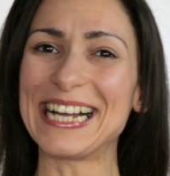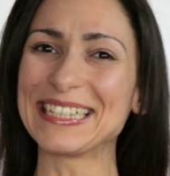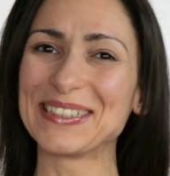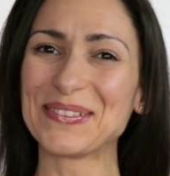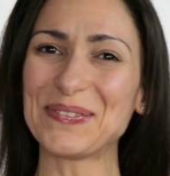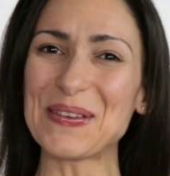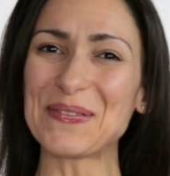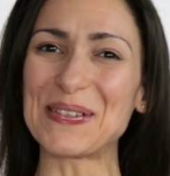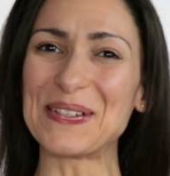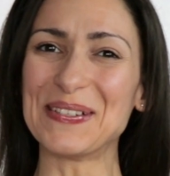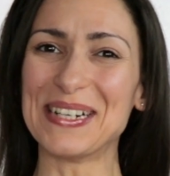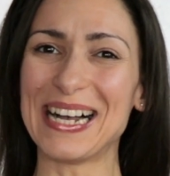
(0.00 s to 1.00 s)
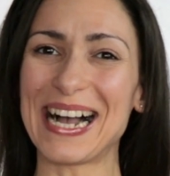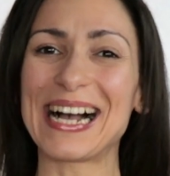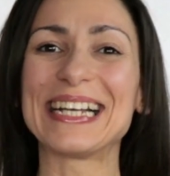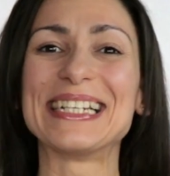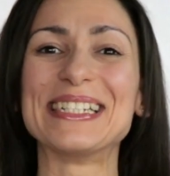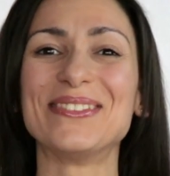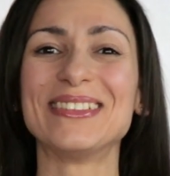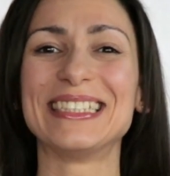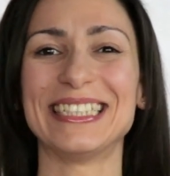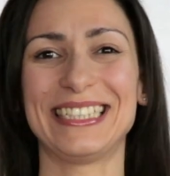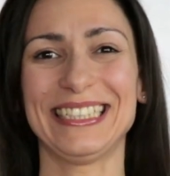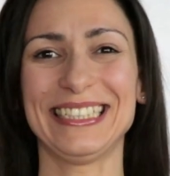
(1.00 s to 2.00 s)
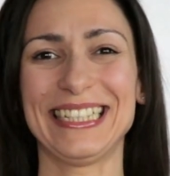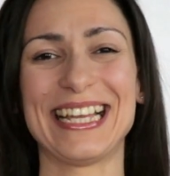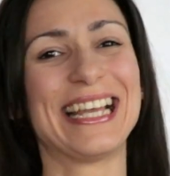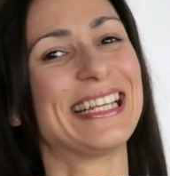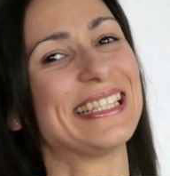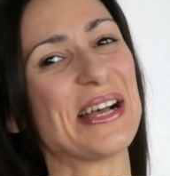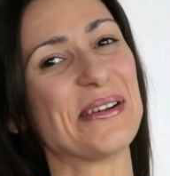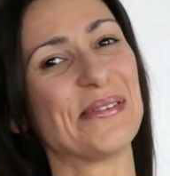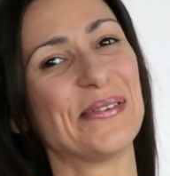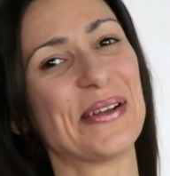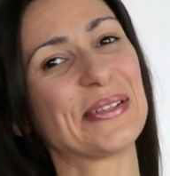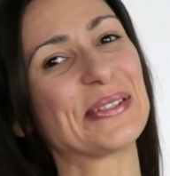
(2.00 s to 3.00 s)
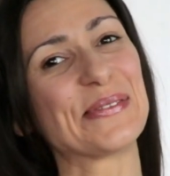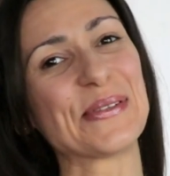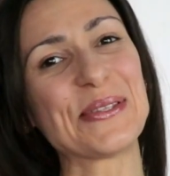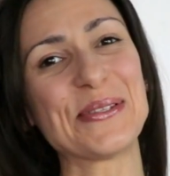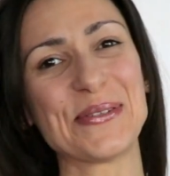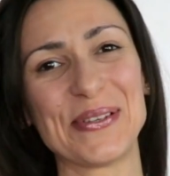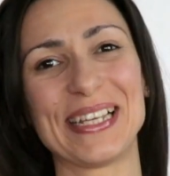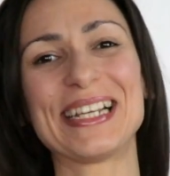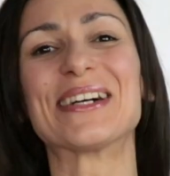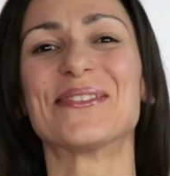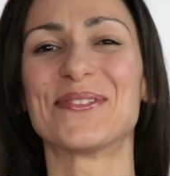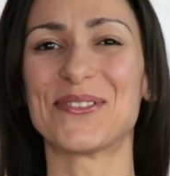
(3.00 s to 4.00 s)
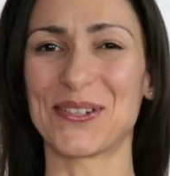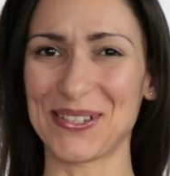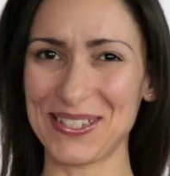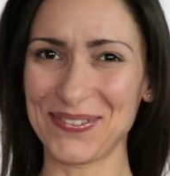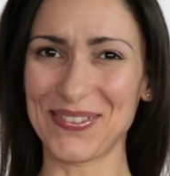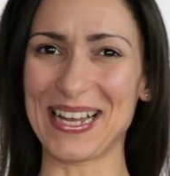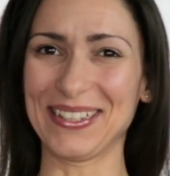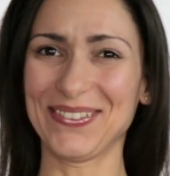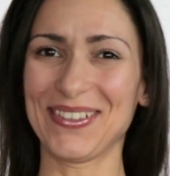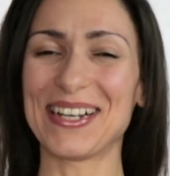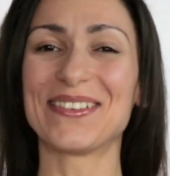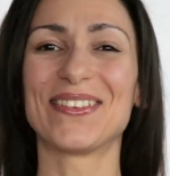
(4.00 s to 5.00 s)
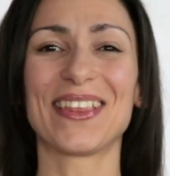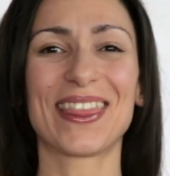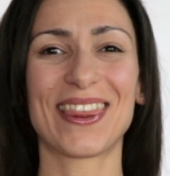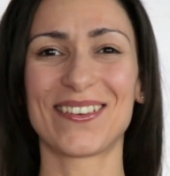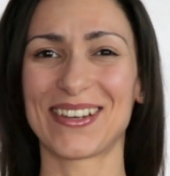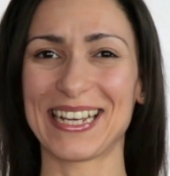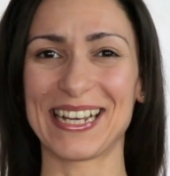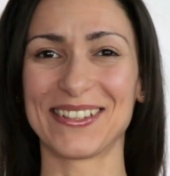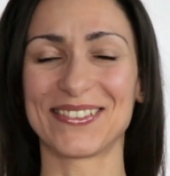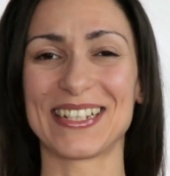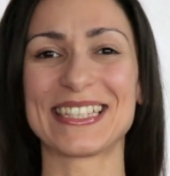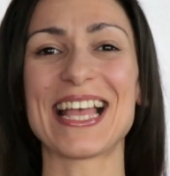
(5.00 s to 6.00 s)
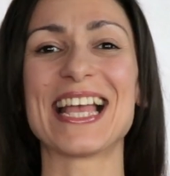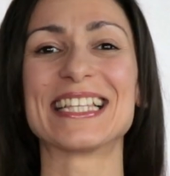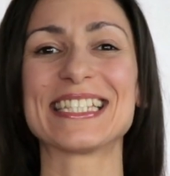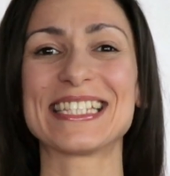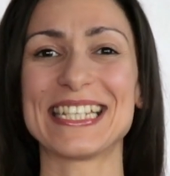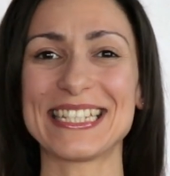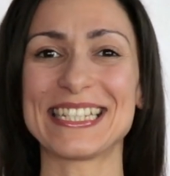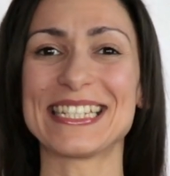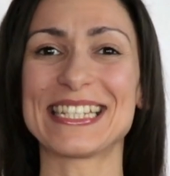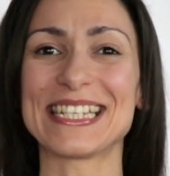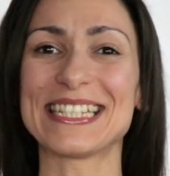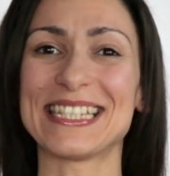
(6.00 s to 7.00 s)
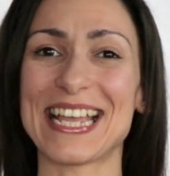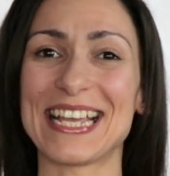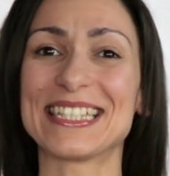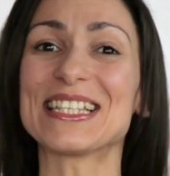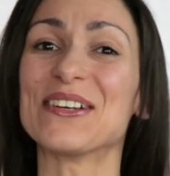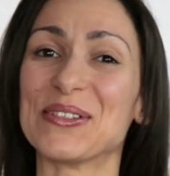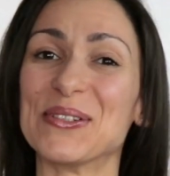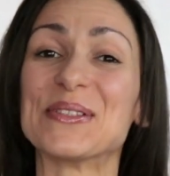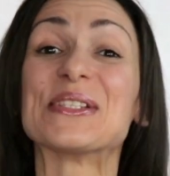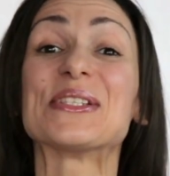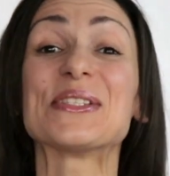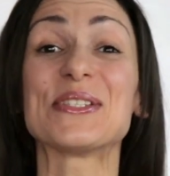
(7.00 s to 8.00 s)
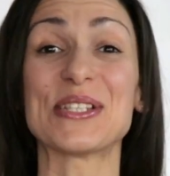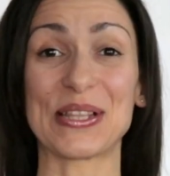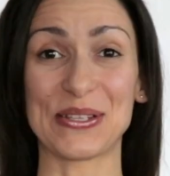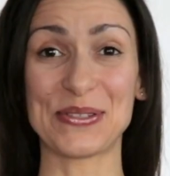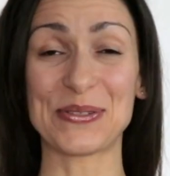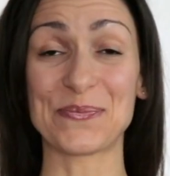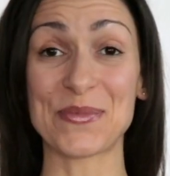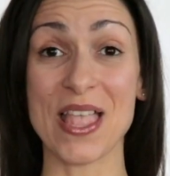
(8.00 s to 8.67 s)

Hi good people, I am Didi and I welcome you to week forty-five of the three hundred sixty-six Days of Goodness Challenge.